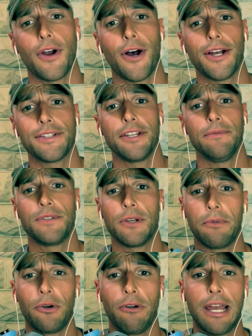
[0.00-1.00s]
Awesome, so
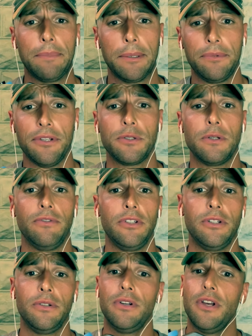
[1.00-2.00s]
I'm gonna wrap up this
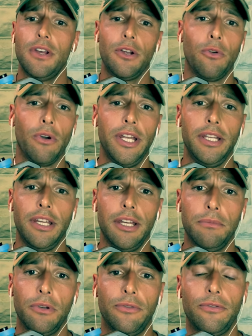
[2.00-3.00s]
review. Great
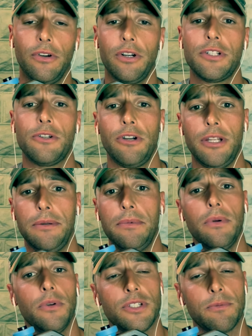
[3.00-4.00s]
gimbal for extreme
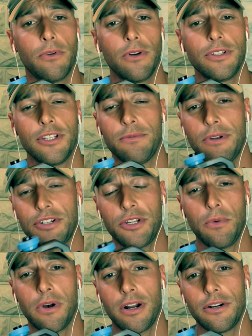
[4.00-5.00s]
sports, especially
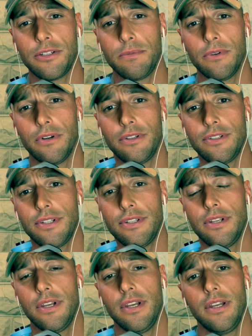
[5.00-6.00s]
water sports.
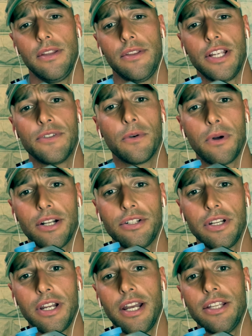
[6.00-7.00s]
Thanks for
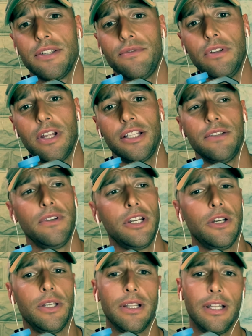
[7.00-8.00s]
watching, guys. If you liked the
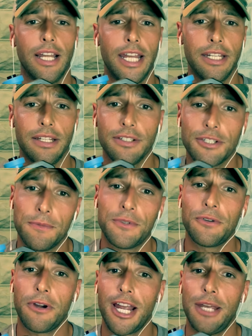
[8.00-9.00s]
video, hit the like,
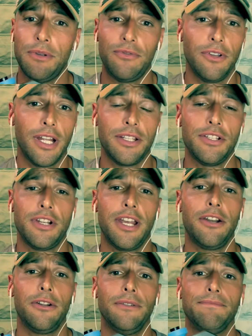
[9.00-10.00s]
subscribe if you like the
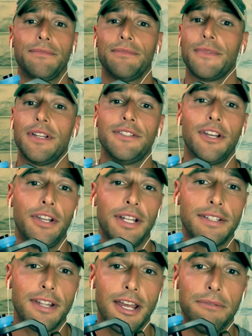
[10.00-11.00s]
channel. Till
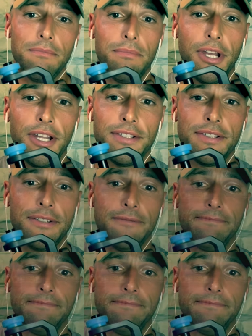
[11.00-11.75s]
next time, peace.